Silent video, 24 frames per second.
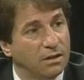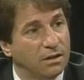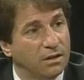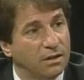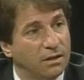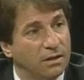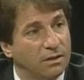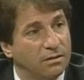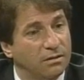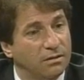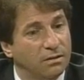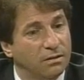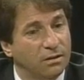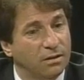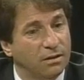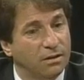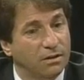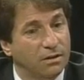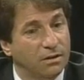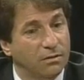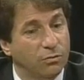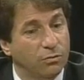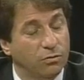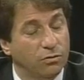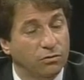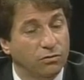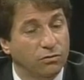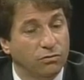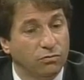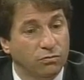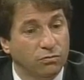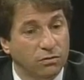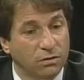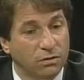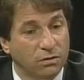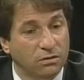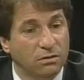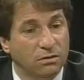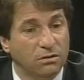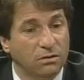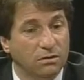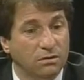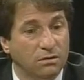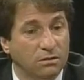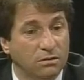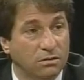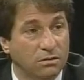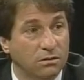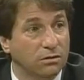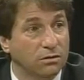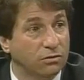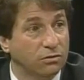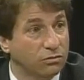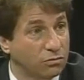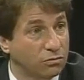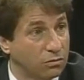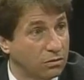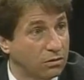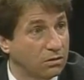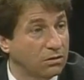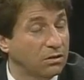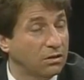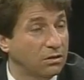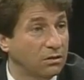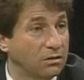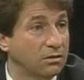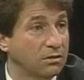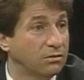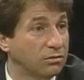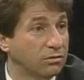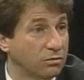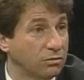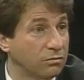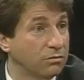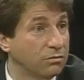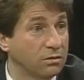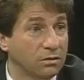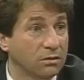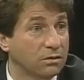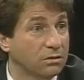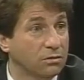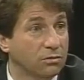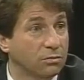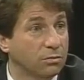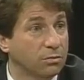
And it was really an extraordinarily surreal